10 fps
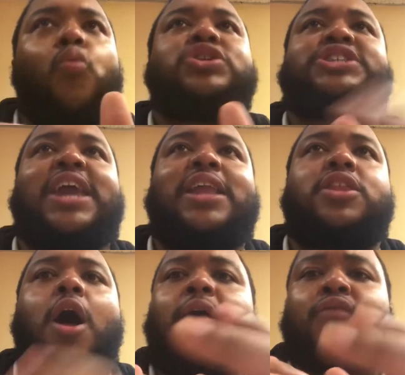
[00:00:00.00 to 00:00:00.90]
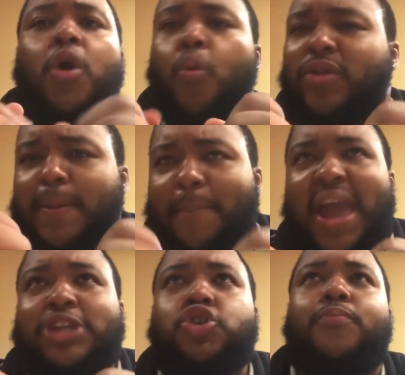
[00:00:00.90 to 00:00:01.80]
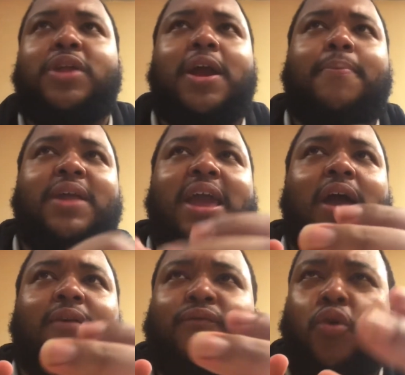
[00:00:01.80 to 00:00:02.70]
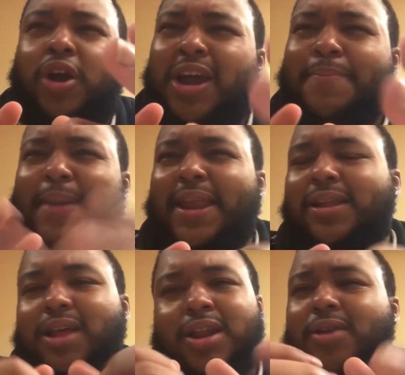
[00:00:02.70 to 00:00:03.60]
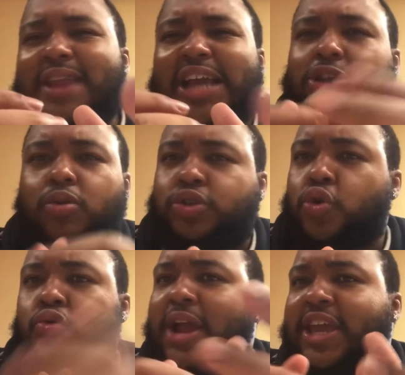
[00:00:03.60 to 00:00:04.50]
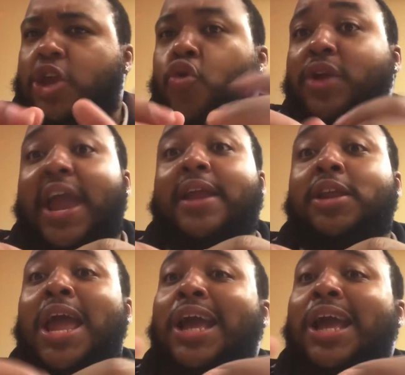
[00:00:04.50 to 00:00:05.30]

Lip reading: which kicked off with the banjo player playing for a good minute, a nice little tune that cued in